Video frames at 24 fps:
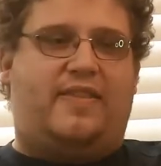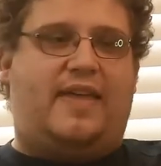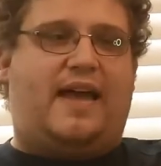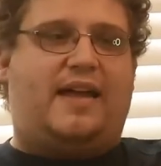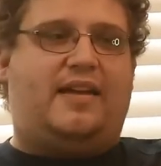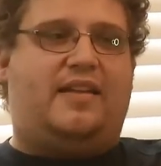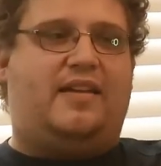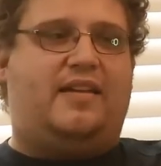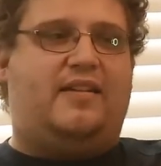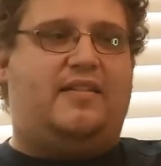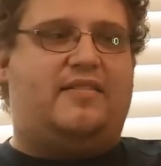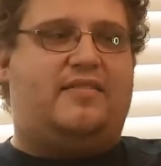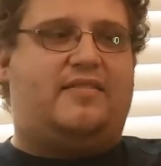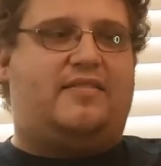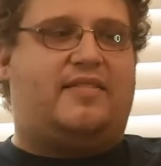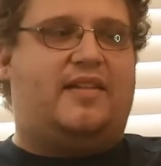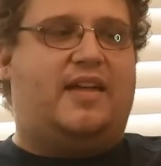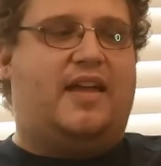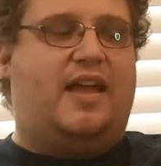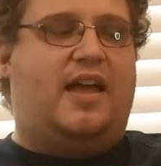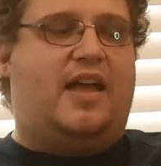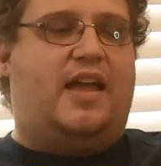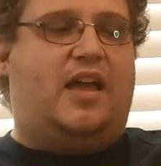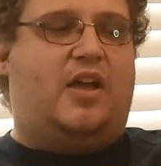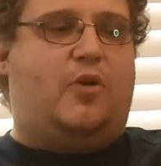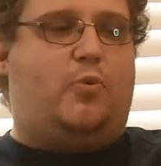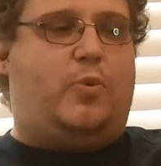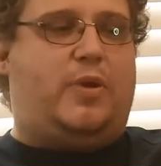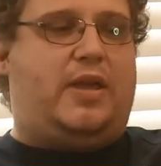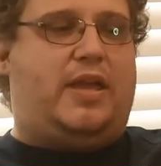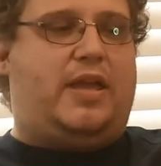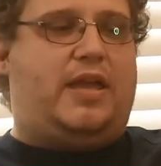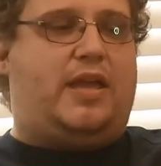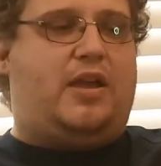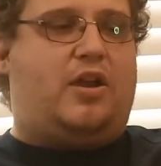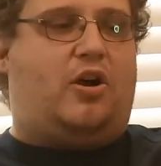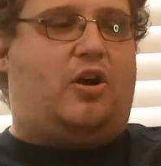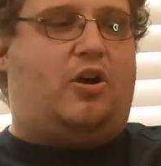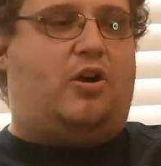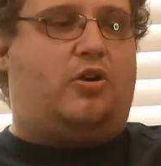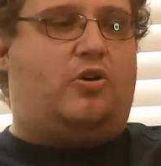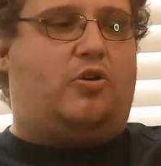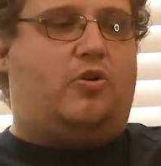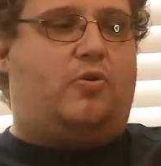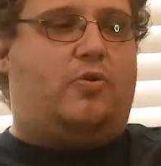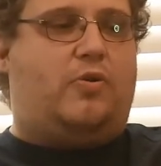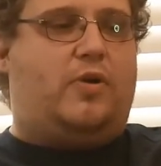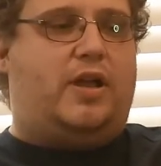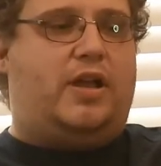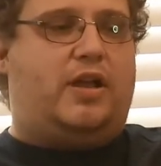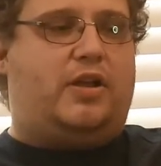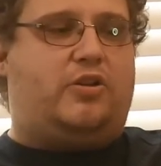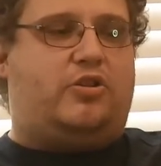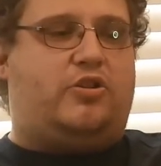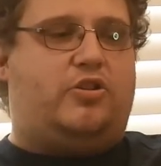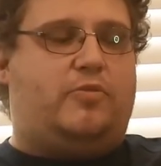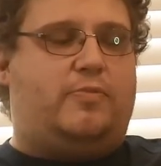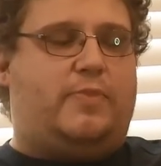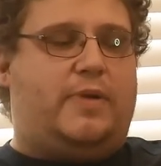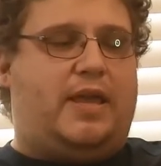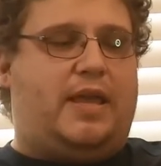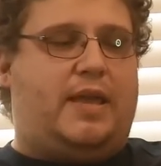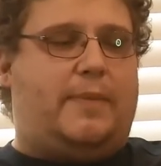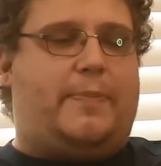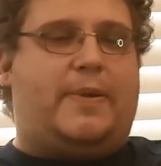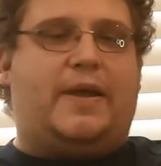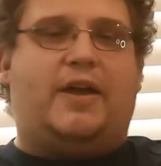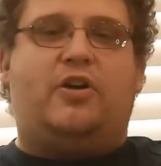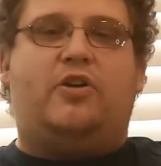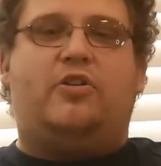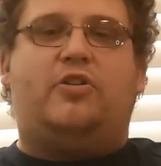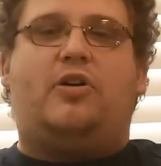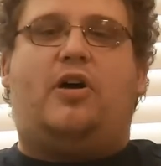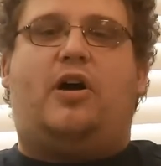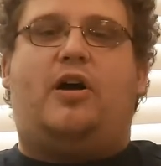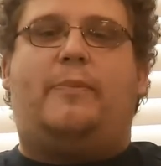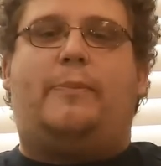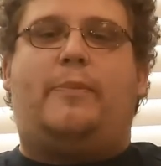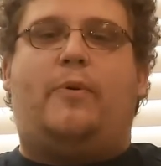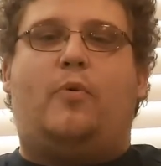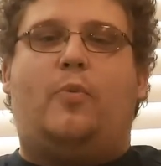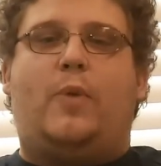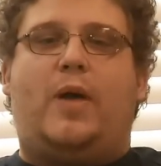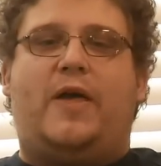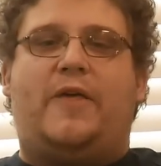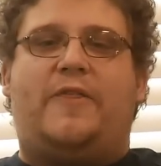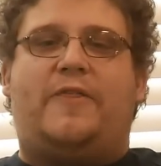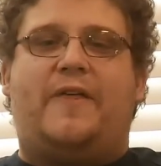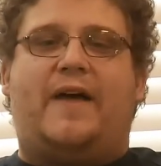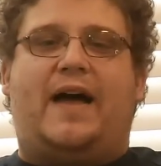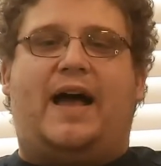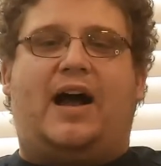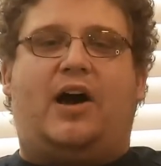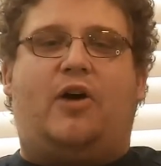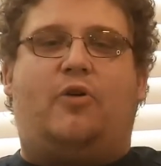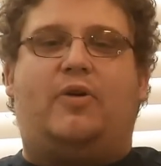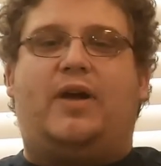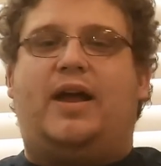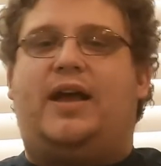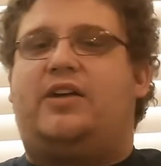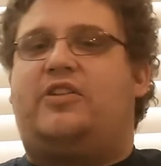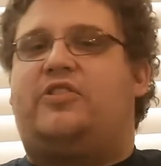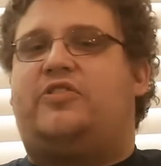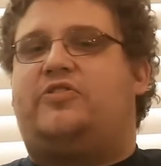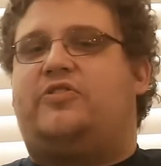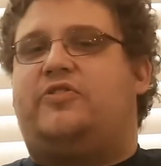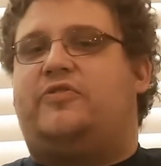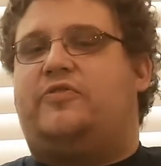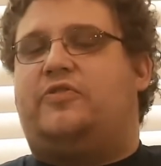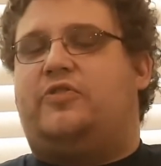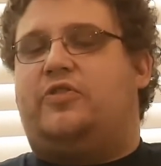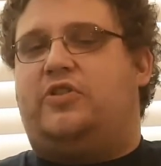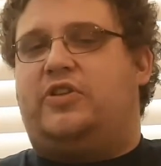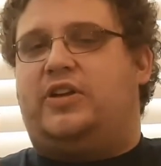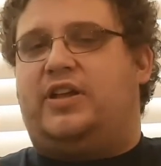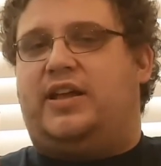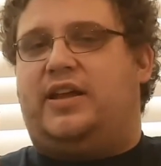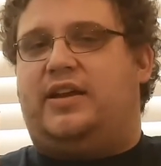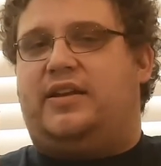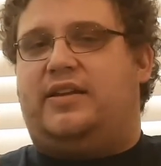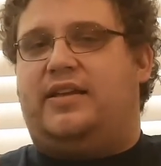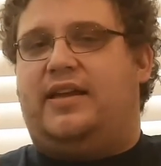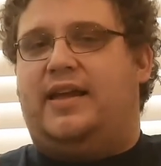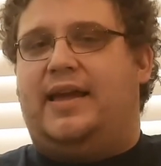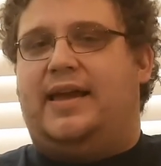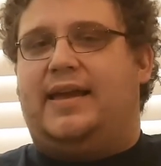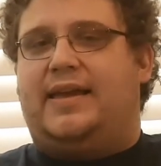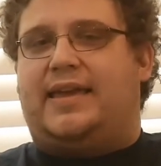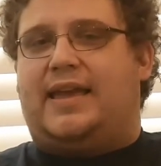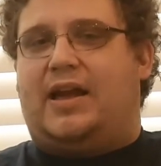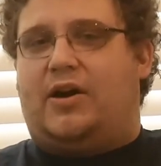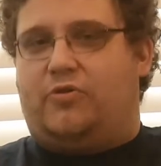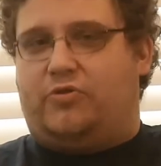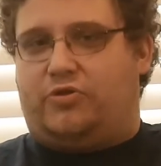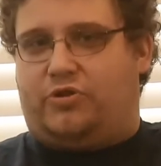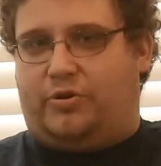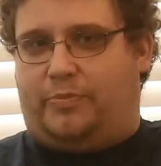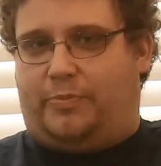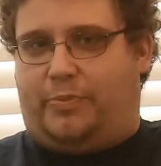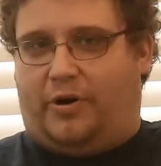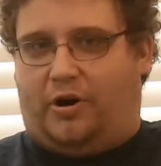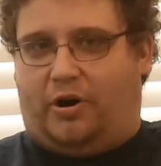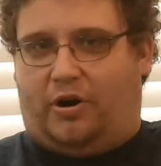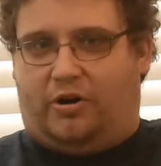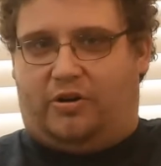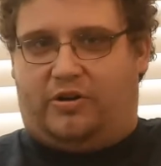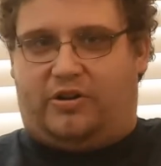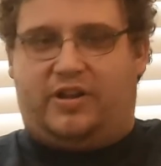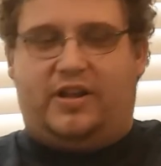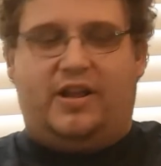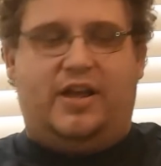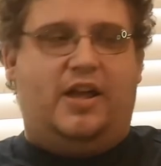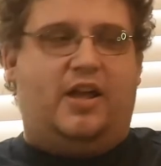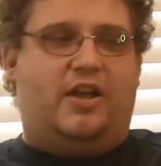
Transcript: That is, we are going to be paired up with our extroverted counterpart.